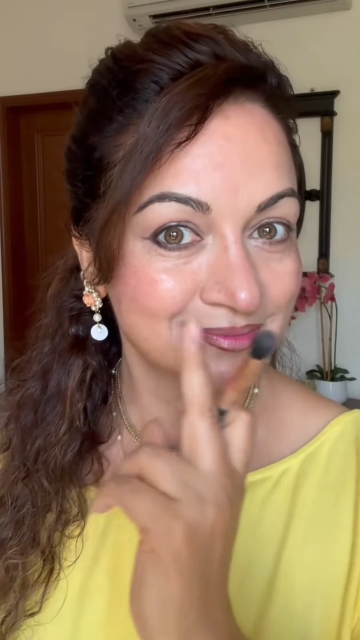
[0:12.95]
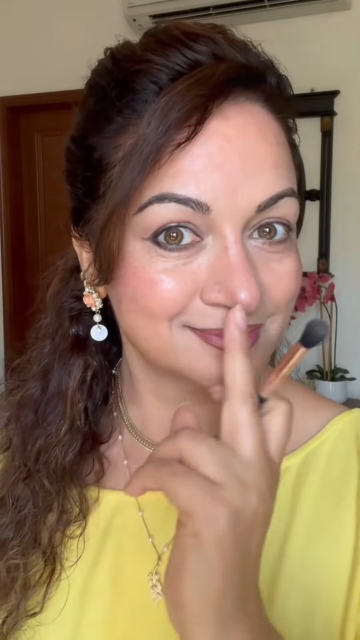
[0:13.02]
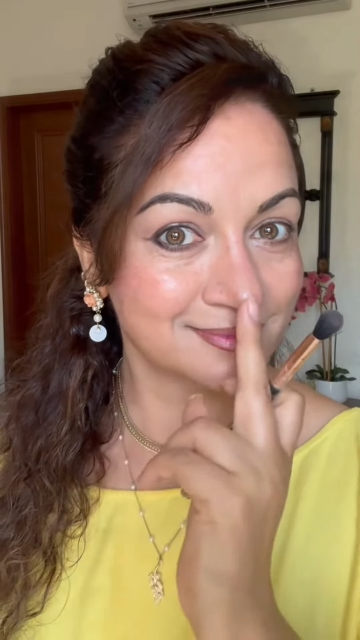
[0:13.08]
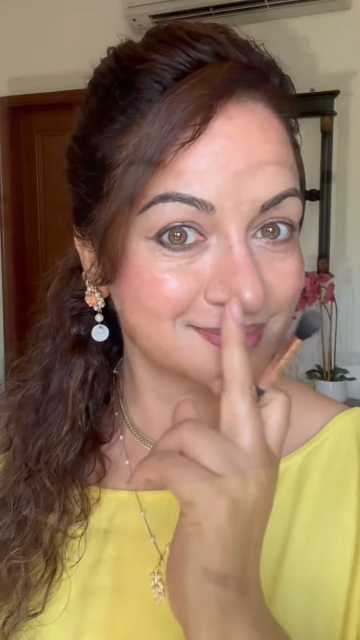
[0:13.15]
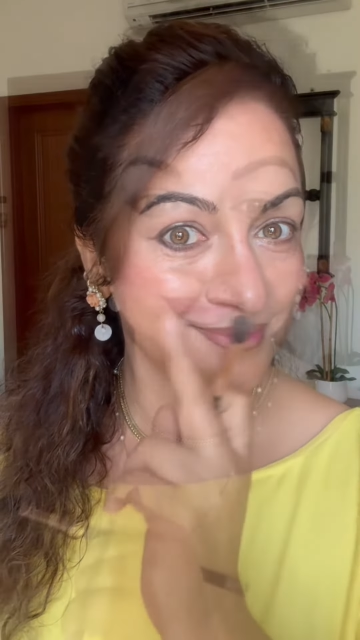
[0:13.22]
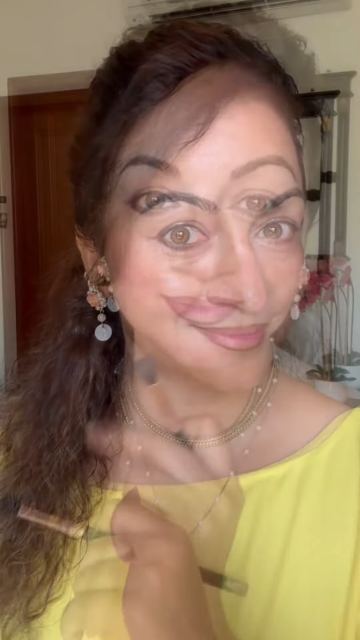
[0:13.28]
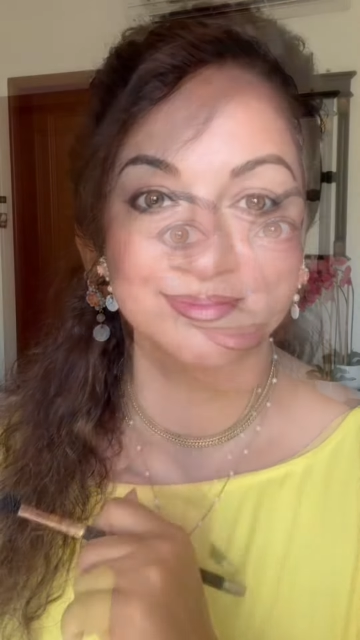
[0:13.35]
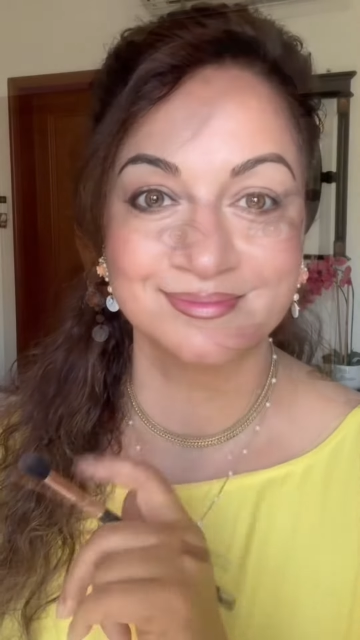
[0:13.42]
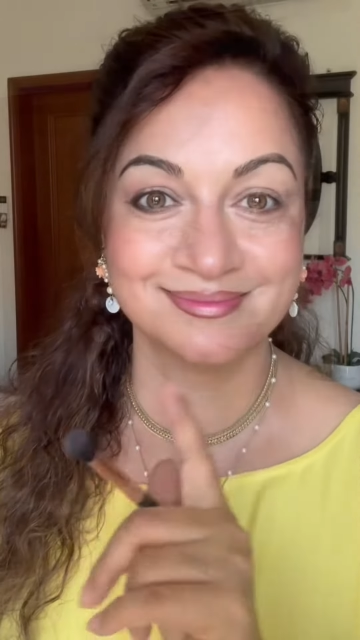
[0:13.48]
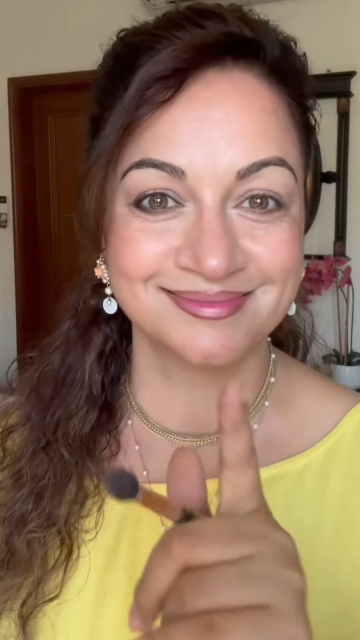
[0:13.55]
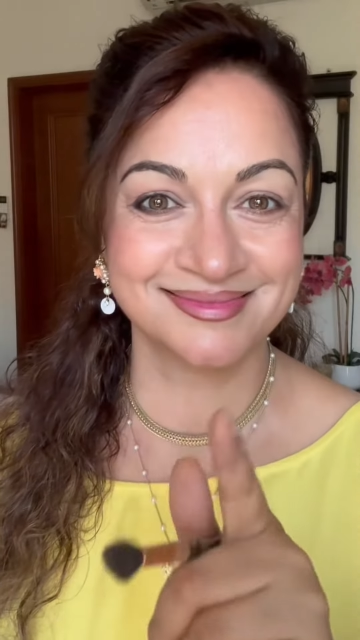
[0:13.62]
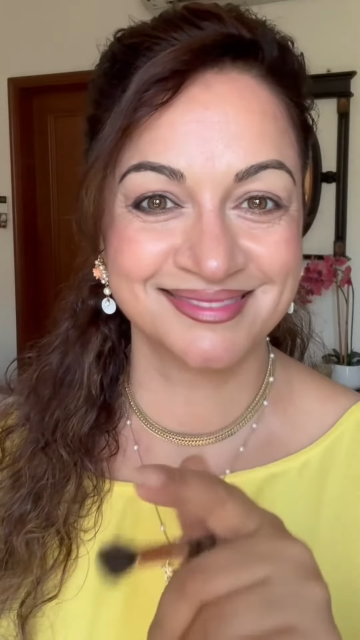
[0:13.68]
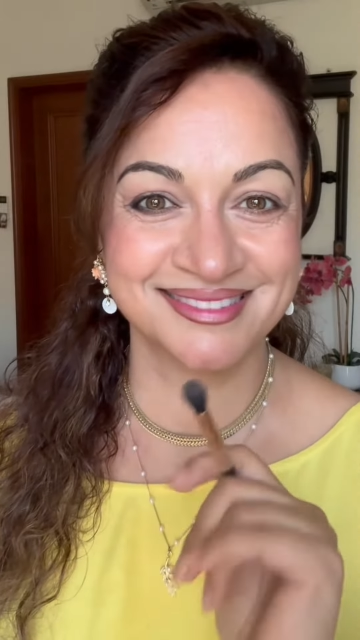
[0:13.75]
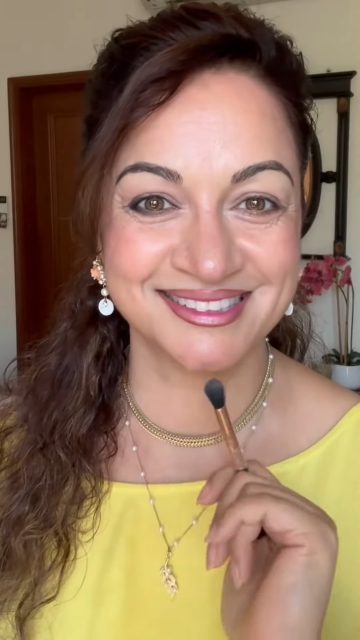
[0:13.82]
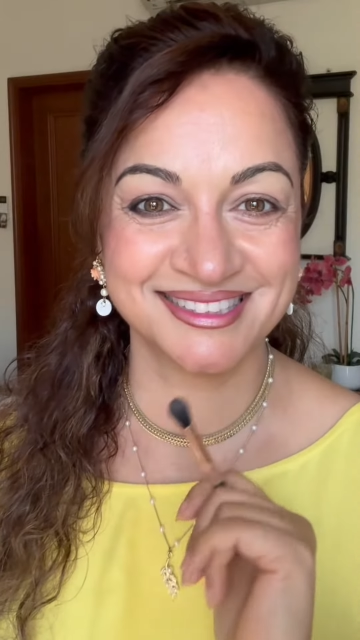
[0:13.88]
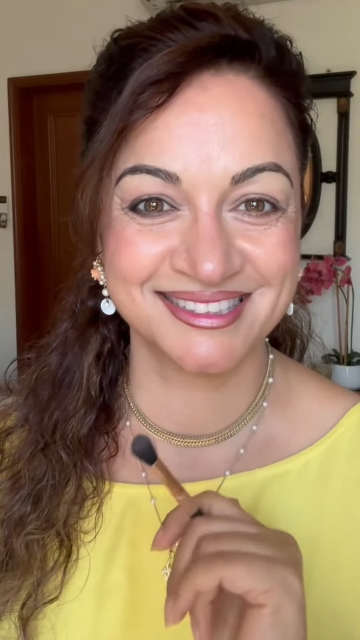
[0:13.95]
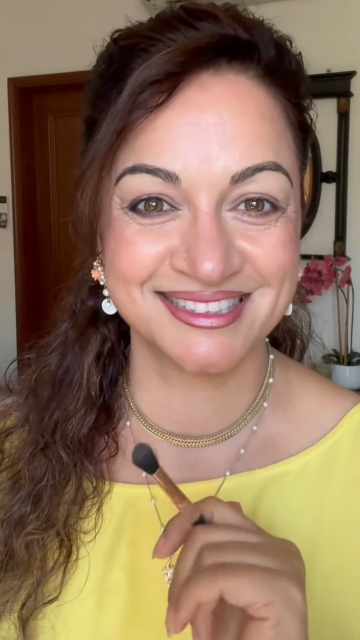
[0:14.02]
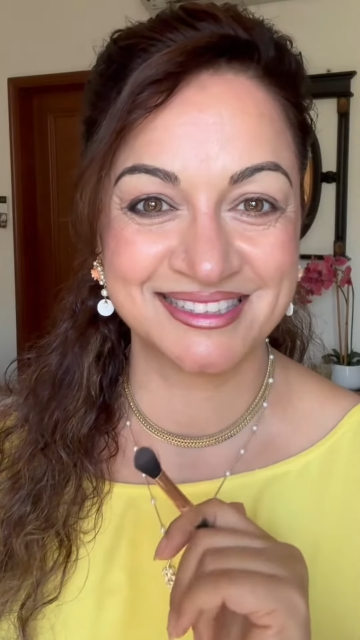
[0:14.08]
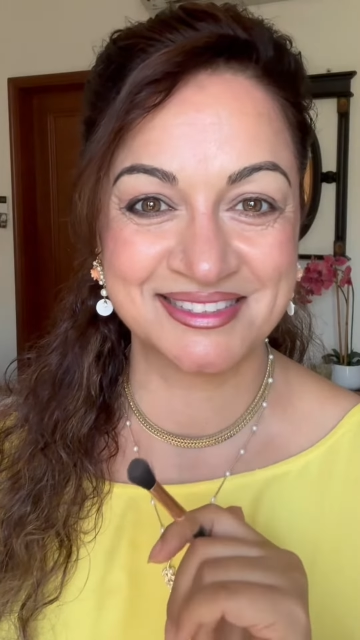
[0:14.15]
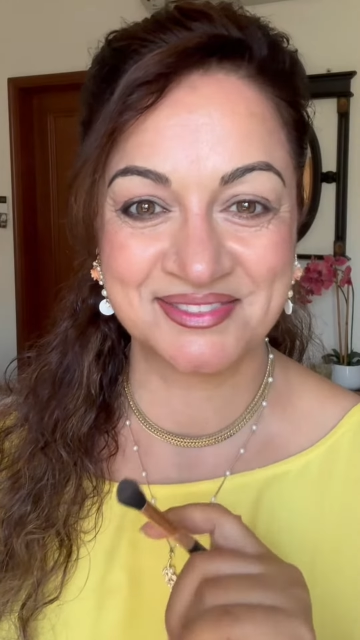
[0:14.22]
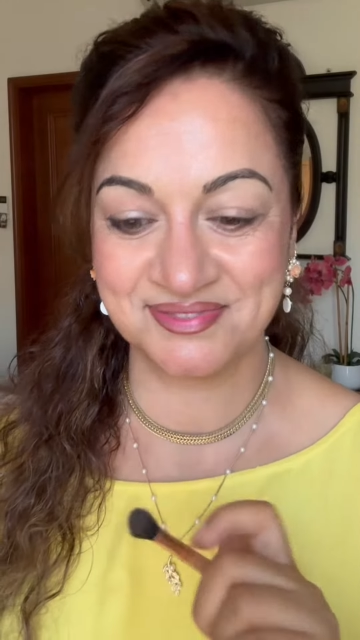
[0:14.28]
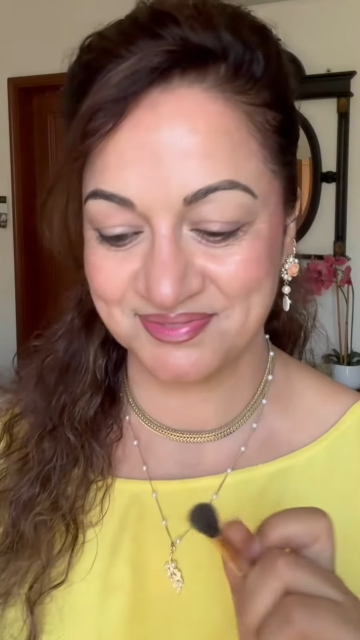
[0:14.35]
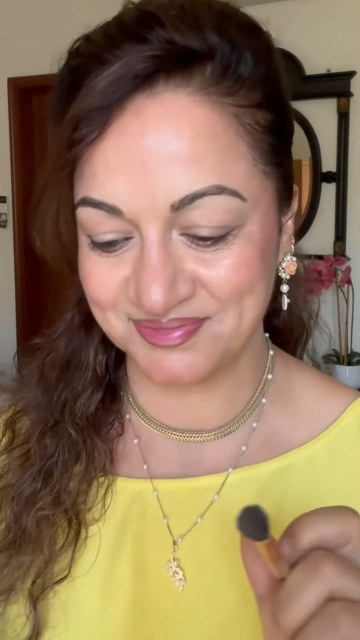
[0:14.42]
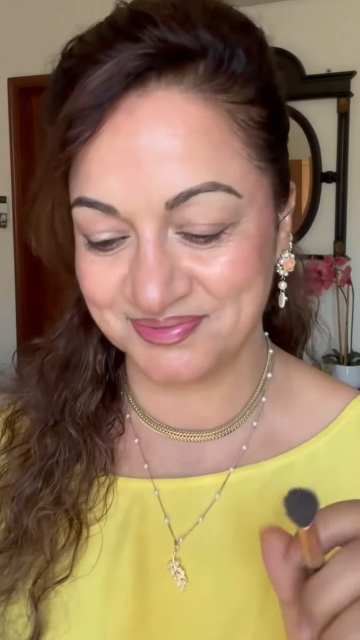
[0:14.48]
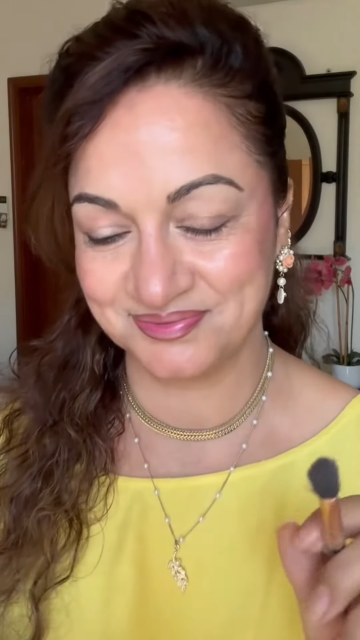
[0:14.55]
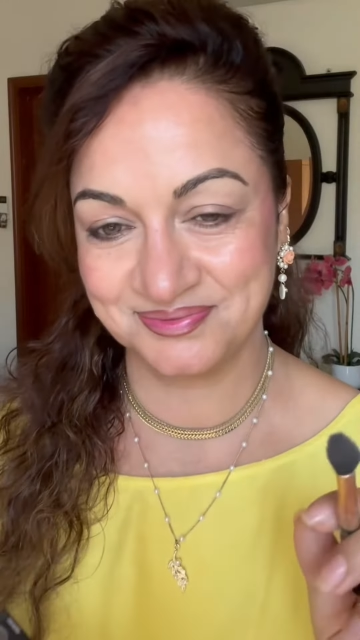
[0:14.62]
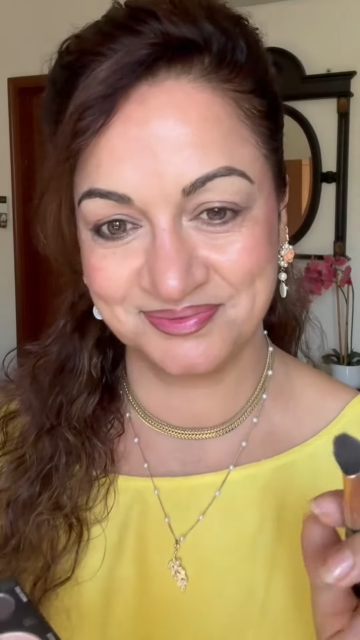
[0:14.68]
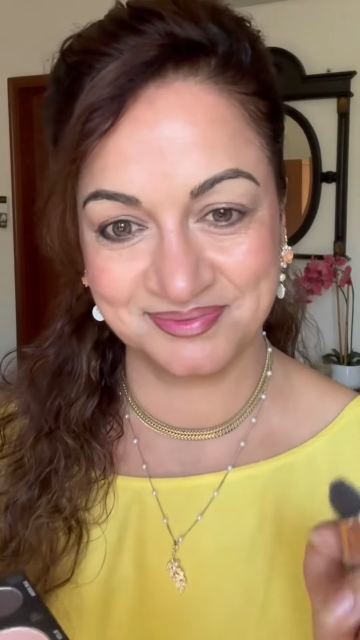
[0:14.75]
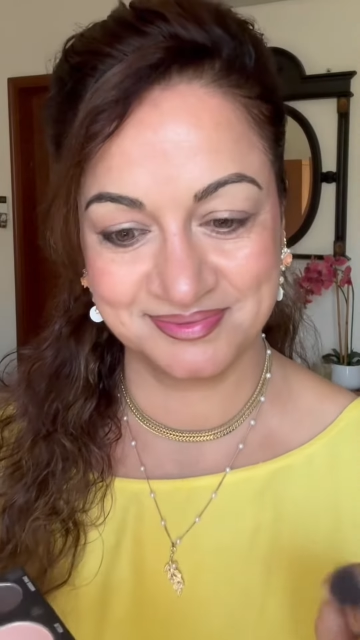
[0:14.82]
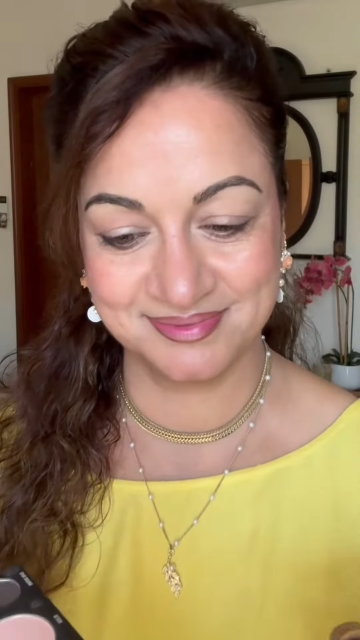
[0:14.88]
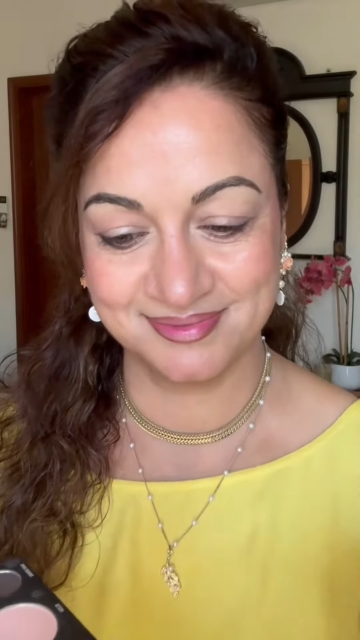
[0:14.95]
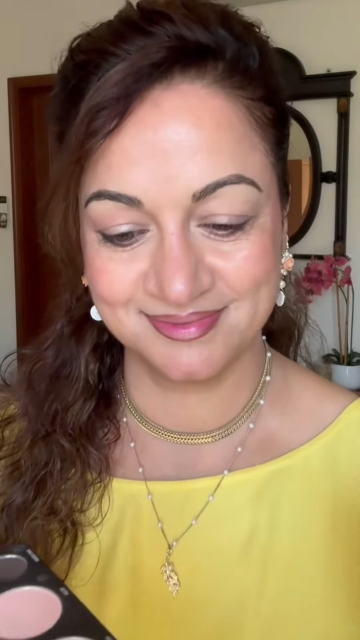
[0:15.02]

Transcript: beginner friendly. So let's get